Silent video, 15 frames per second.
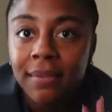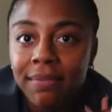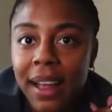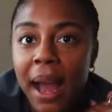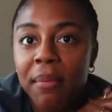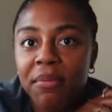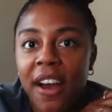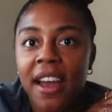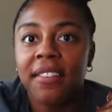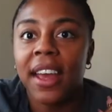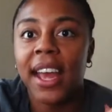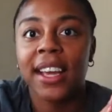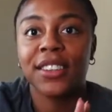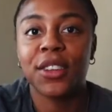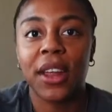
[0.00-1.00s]
I'm
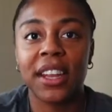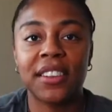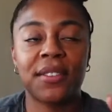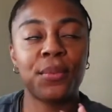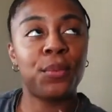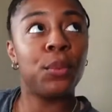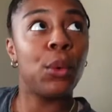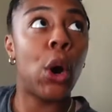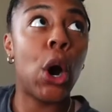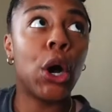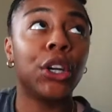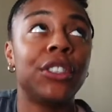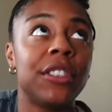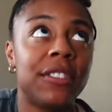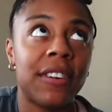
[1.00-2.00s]
5'8", so that's
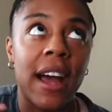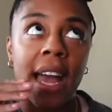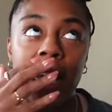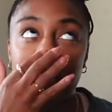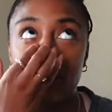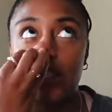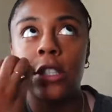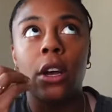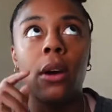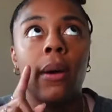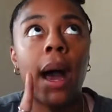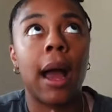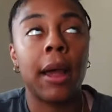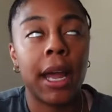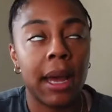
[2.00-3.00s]
hard to find. So
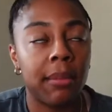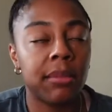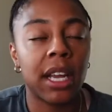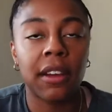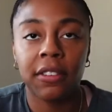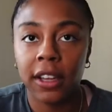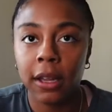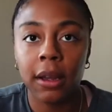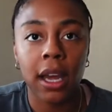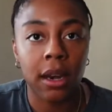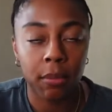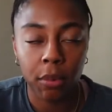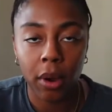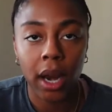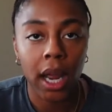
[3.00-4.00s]
I am definitely going
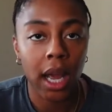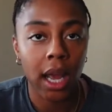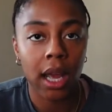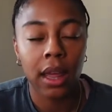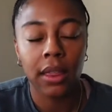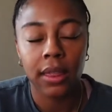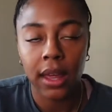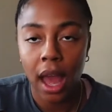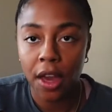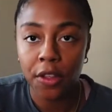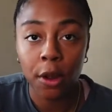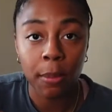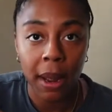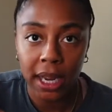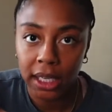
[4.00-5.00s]
to bring the
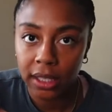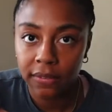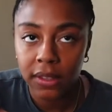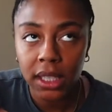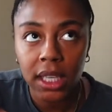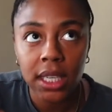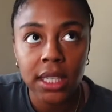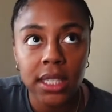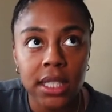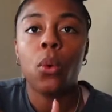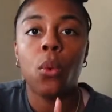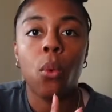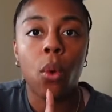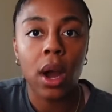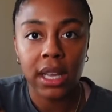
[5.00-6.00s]
other pair of these
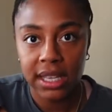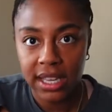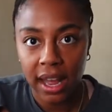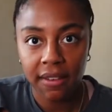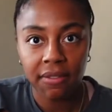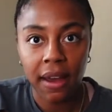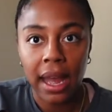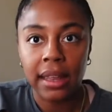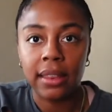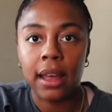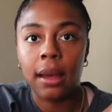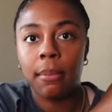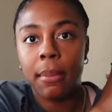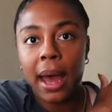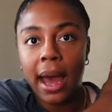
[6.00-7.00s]
once I find
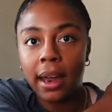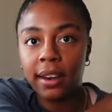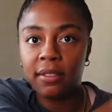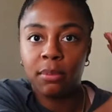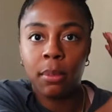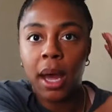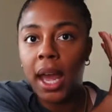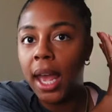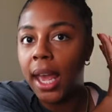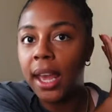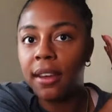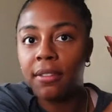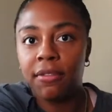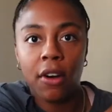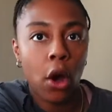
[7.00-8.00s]
them out of
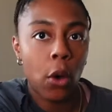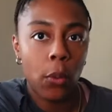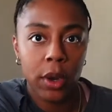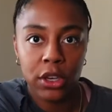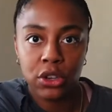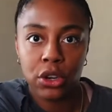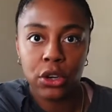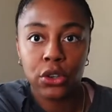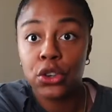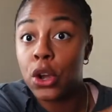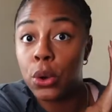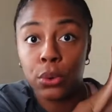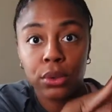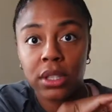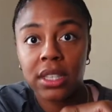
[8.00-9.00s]
my fall winter
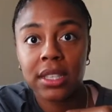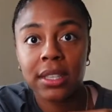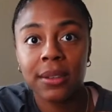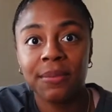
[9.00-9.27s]
totes.